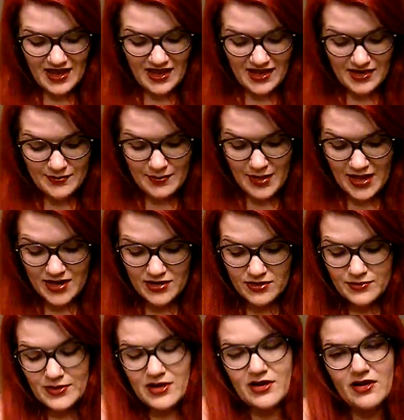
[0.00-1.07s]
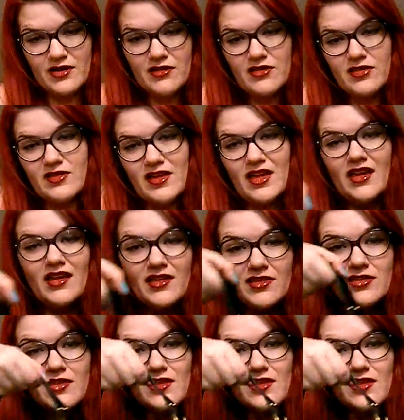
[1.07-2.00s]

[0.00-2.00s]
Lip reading: and my new purse is